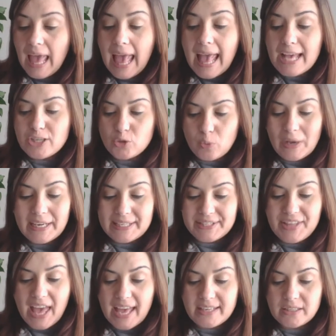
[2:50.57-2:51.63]
As well as
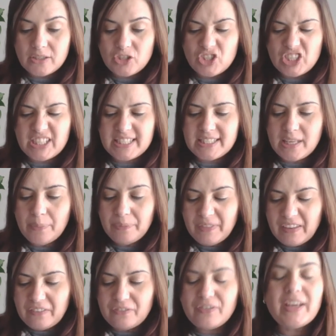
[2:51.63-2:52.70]
that, she did
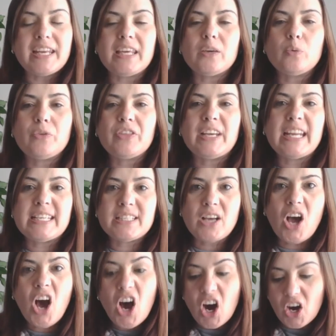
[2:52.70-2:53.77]
something funny with the letter
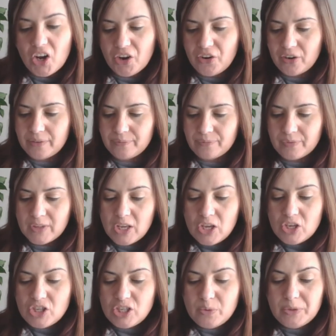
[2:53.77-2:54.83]
R.
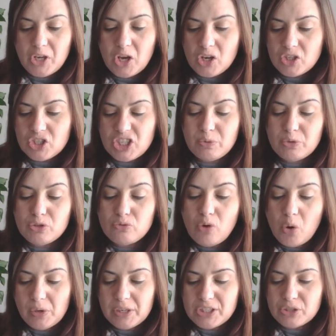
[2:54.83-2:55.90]
She would
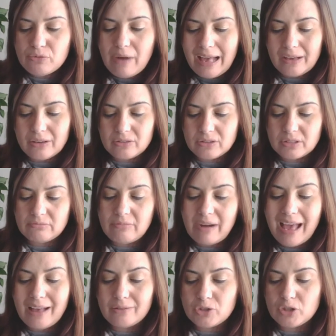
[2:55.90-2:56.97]
roll it around and
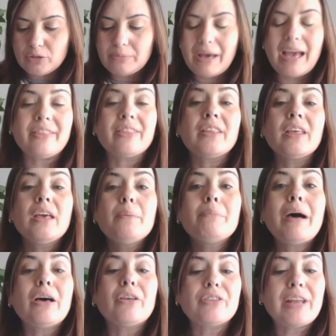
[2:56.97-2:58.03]
round her
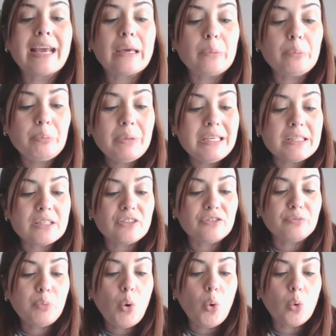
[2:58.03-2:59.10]
mouth like a piece of
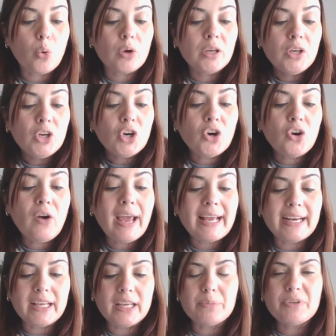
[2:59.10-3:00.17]
pork,
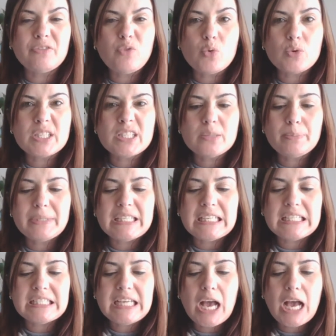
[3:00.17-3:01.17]
crackling before spitting it